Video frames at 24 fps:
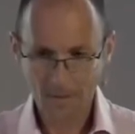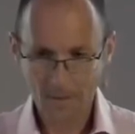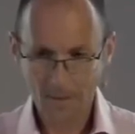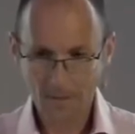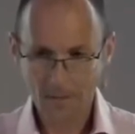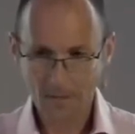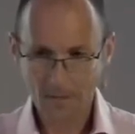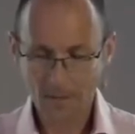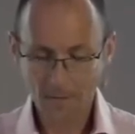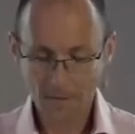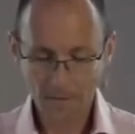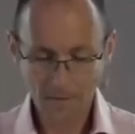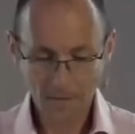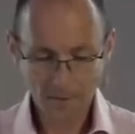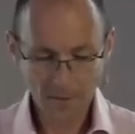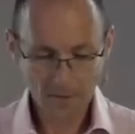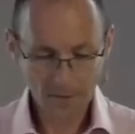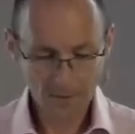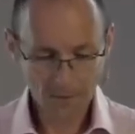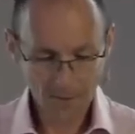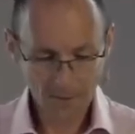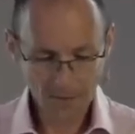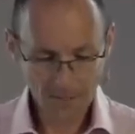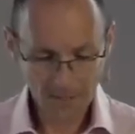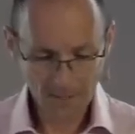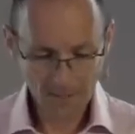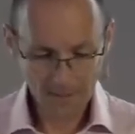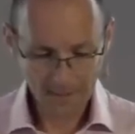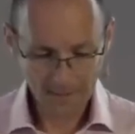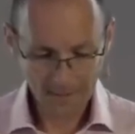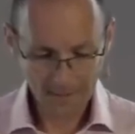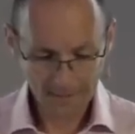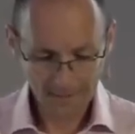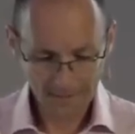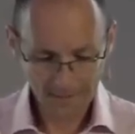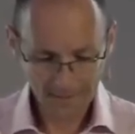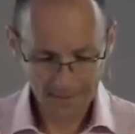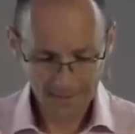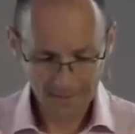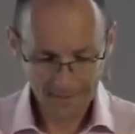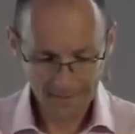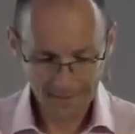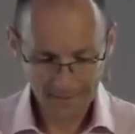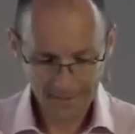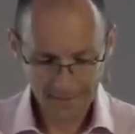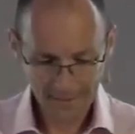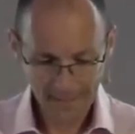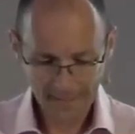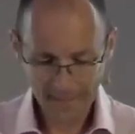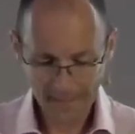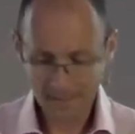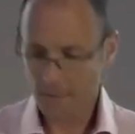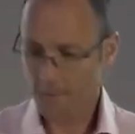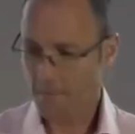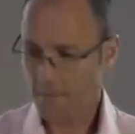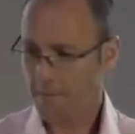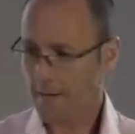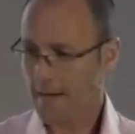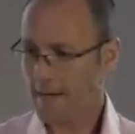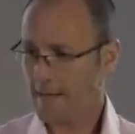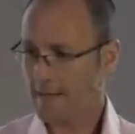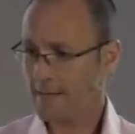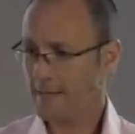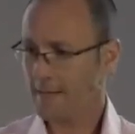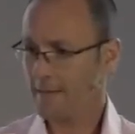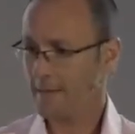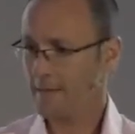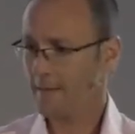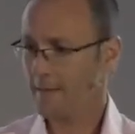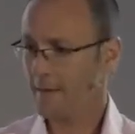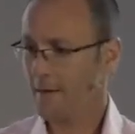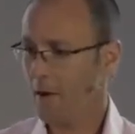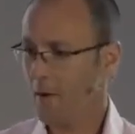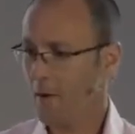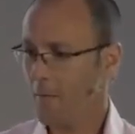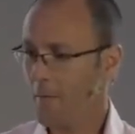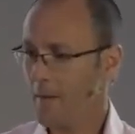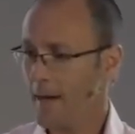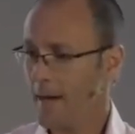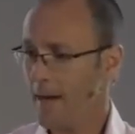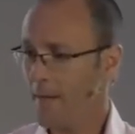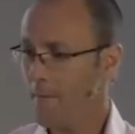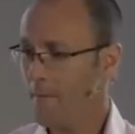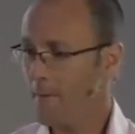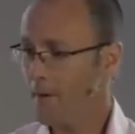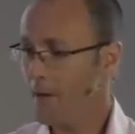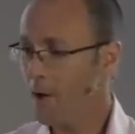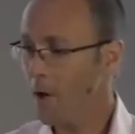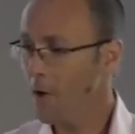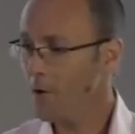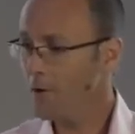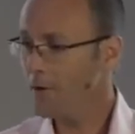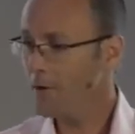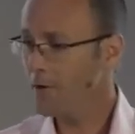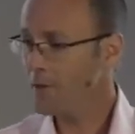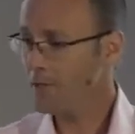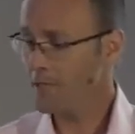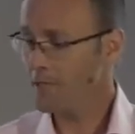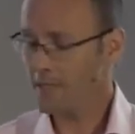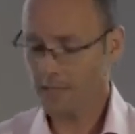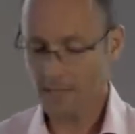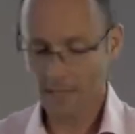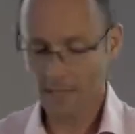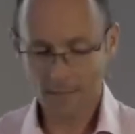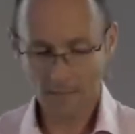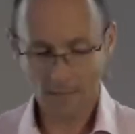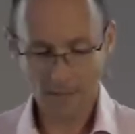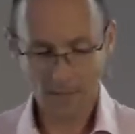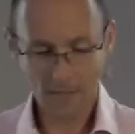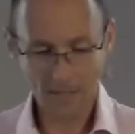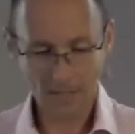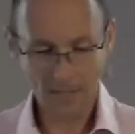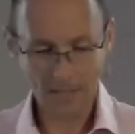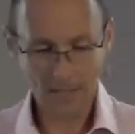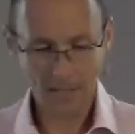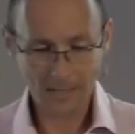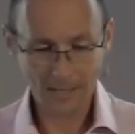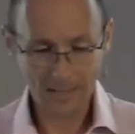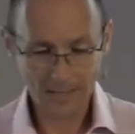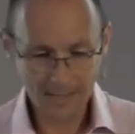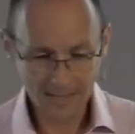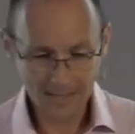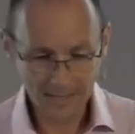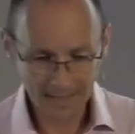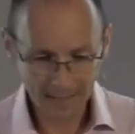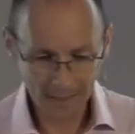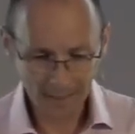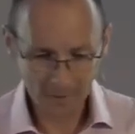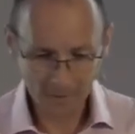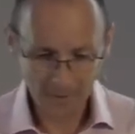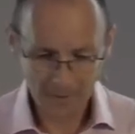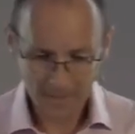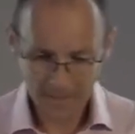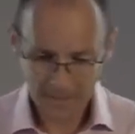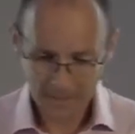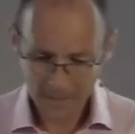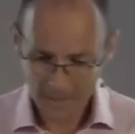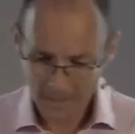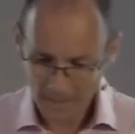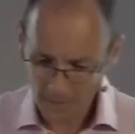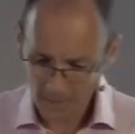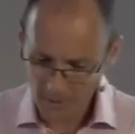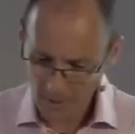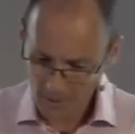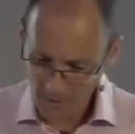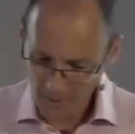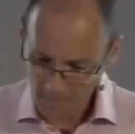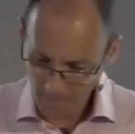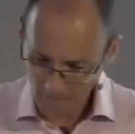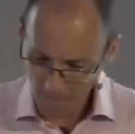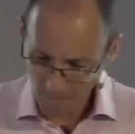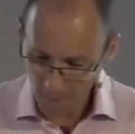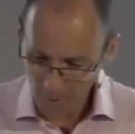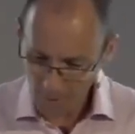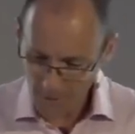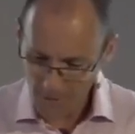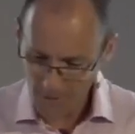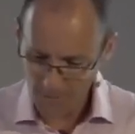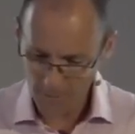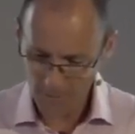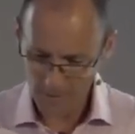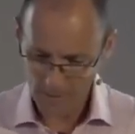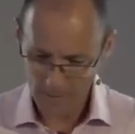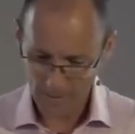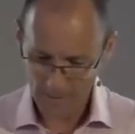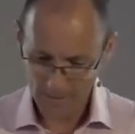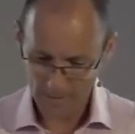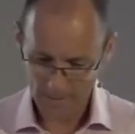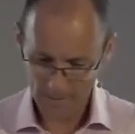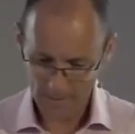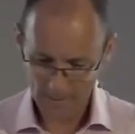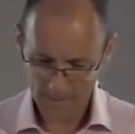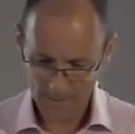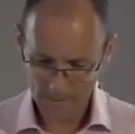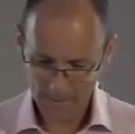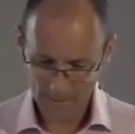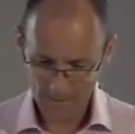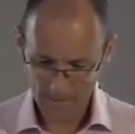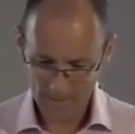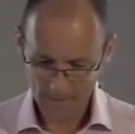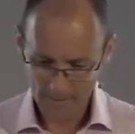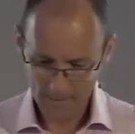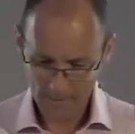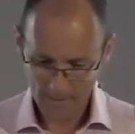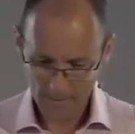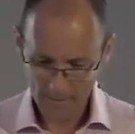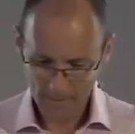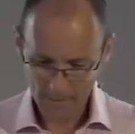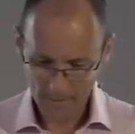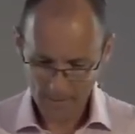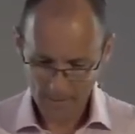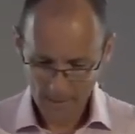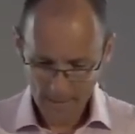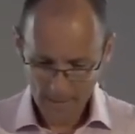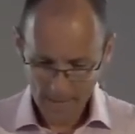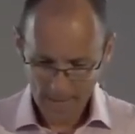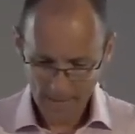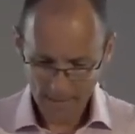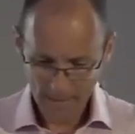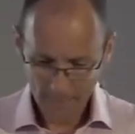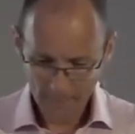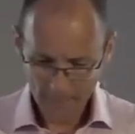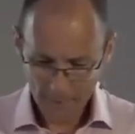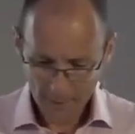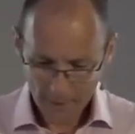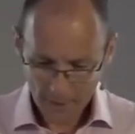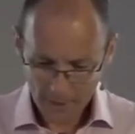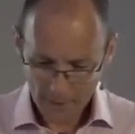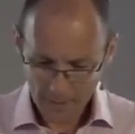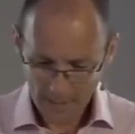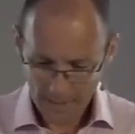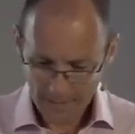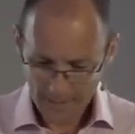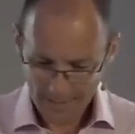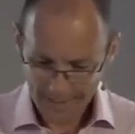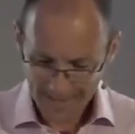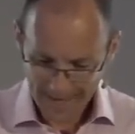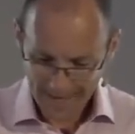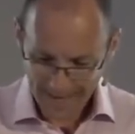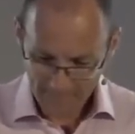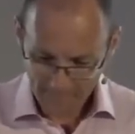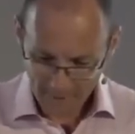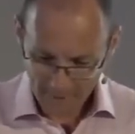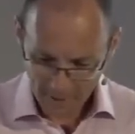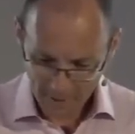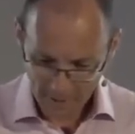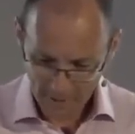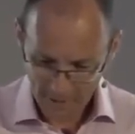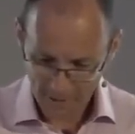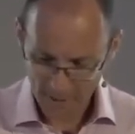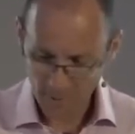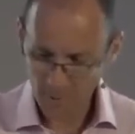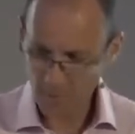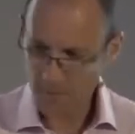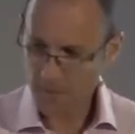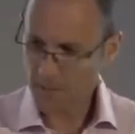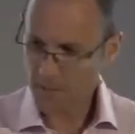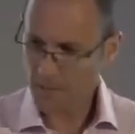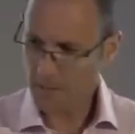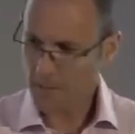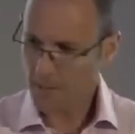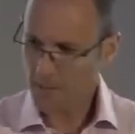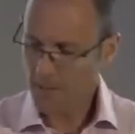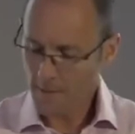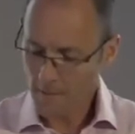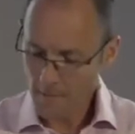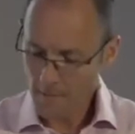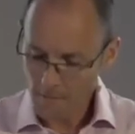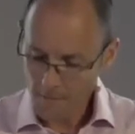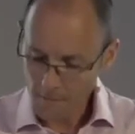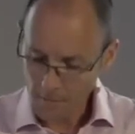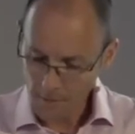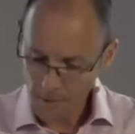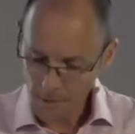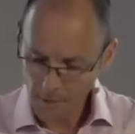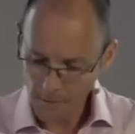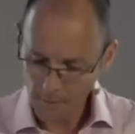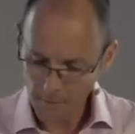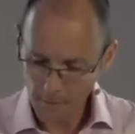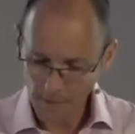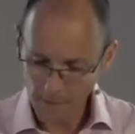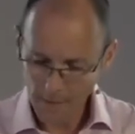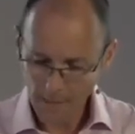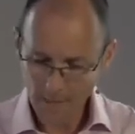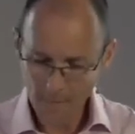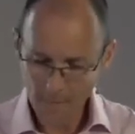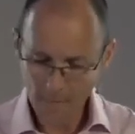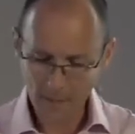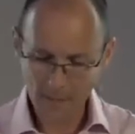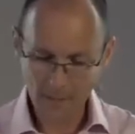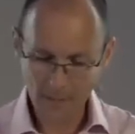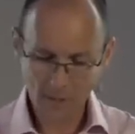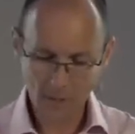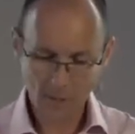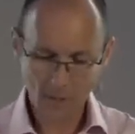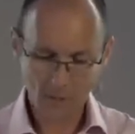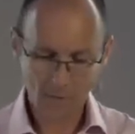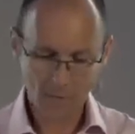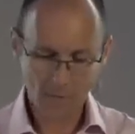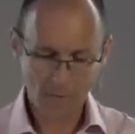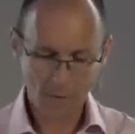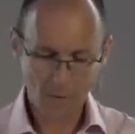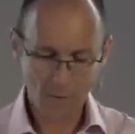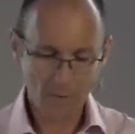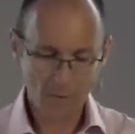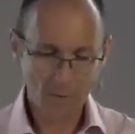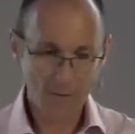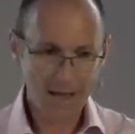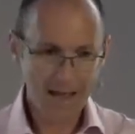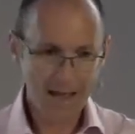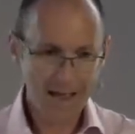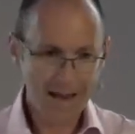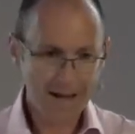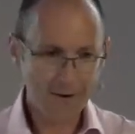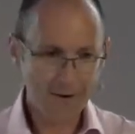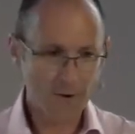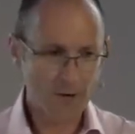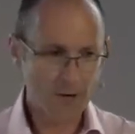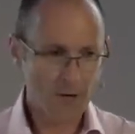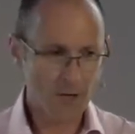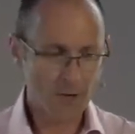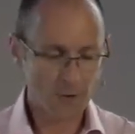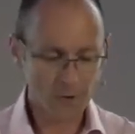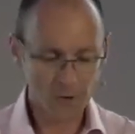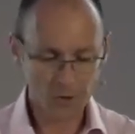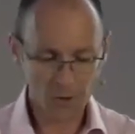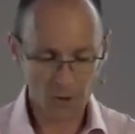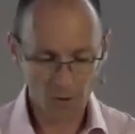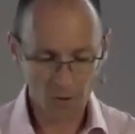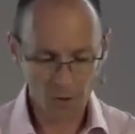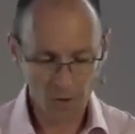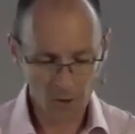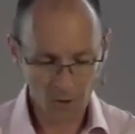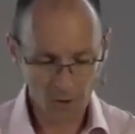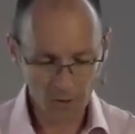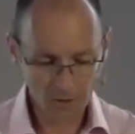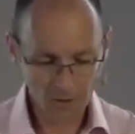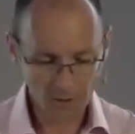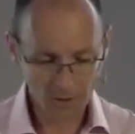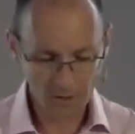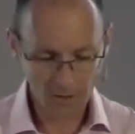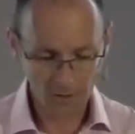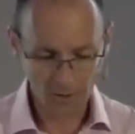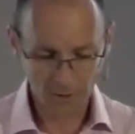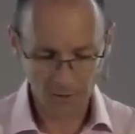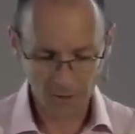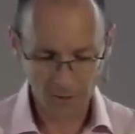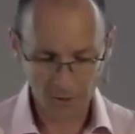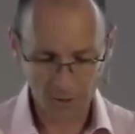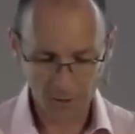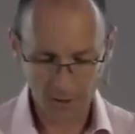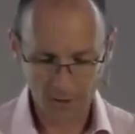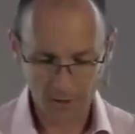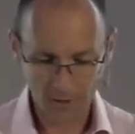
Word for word: So, first reason it has an effect beyond us is because it lasts. The second reason is because it multiplies. And verse 6 captures this with this beautiful image from agriculture or horticulture.